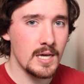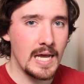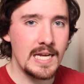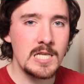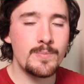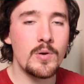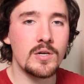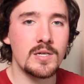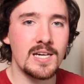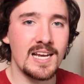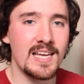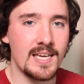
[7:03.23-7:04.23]
In his
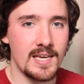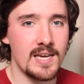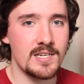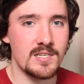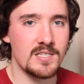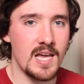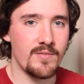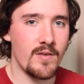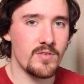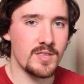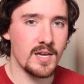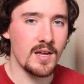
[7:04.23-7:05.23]
book Click Here to Save
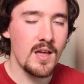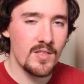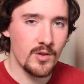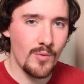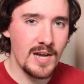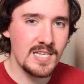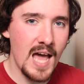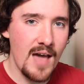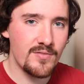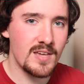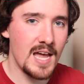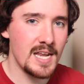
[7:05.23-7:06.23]
Everything, the writer
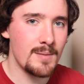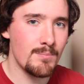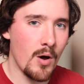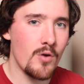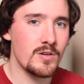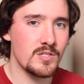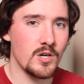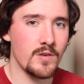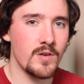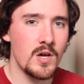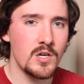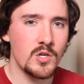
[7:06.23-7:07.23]
Evgeny Morozov
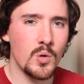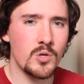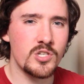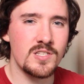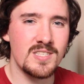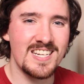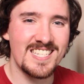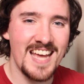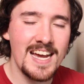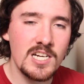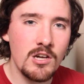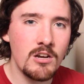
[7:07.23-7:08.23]
cautions that
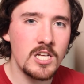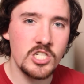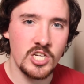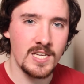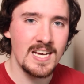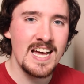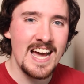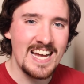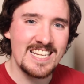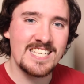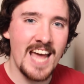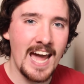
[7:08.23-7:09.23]
technology
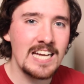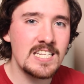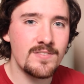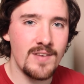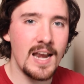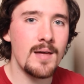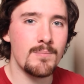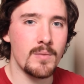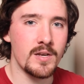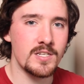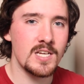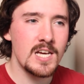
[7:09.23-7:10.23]
and tech
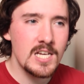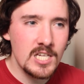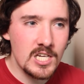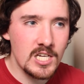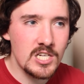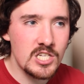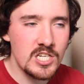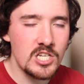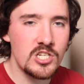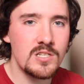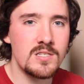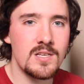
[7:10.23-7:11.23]
development
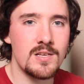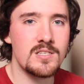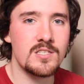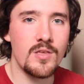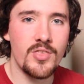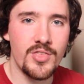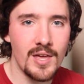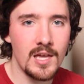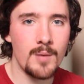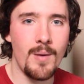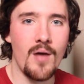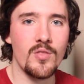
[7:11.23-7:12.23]
conditions us to think
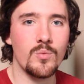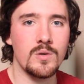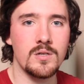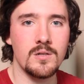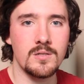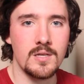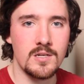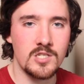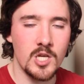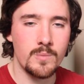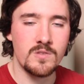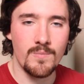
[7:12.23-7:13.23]
about the world in
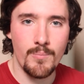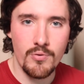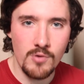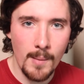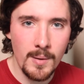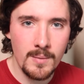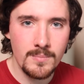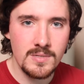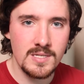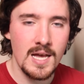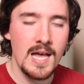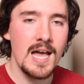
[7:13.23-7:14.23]
terms of
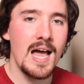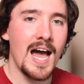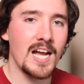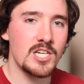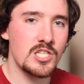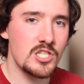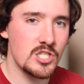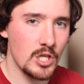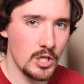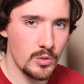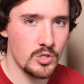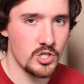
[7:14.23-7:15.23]
problems and
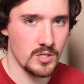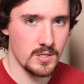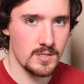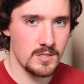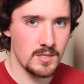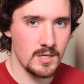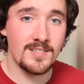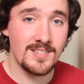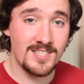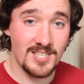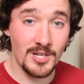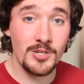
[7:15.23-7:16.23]
solutions.
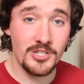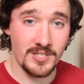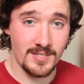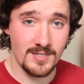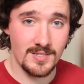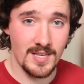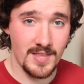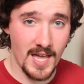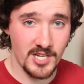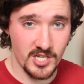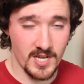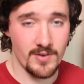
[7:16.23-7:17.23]
Solutions, in the
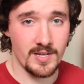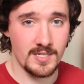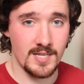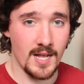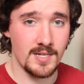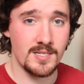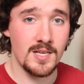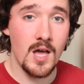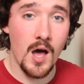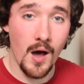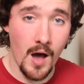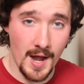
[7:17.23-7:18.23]
engineering sense,
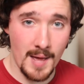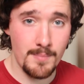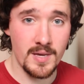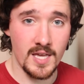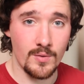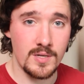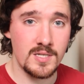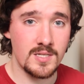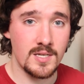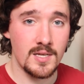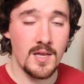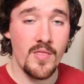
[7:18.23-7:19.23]
are unambiguous.
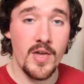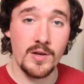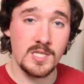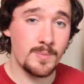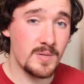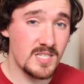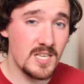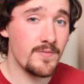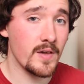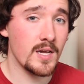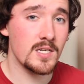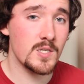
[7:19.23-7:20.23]
They are
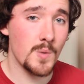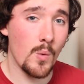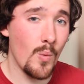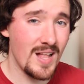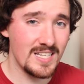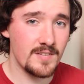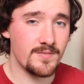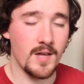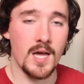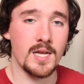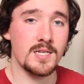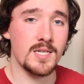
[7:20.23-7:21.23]
specific to a
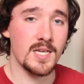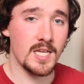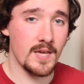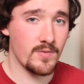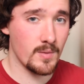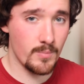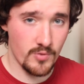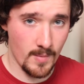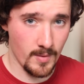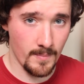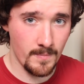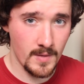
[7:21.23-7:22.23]
well-defined given
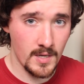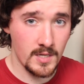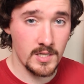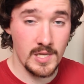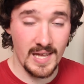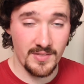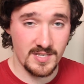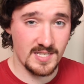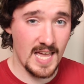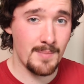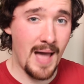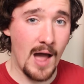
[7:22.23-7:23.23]
problem. You get the
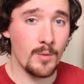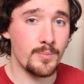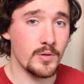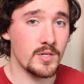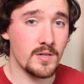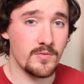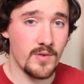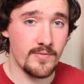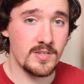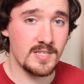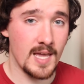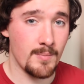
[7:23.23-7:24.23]
same output for
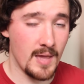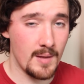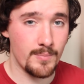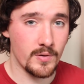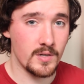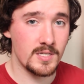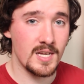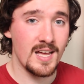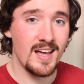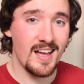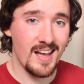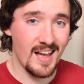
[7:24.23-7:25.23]
every same input,
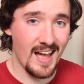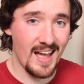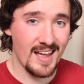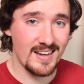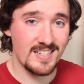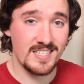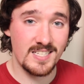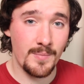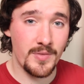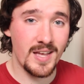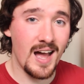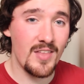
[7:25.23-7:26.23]
and
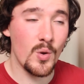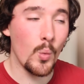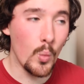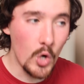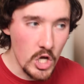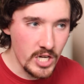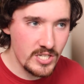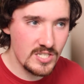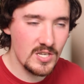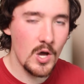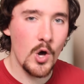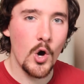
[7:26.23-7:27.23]
something either
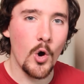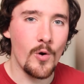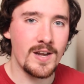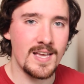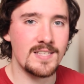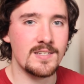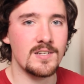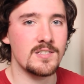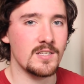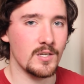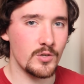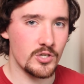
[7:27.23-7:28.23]
works or it isn't a
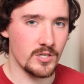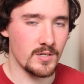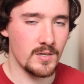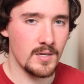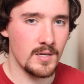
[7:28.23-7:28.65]
solution.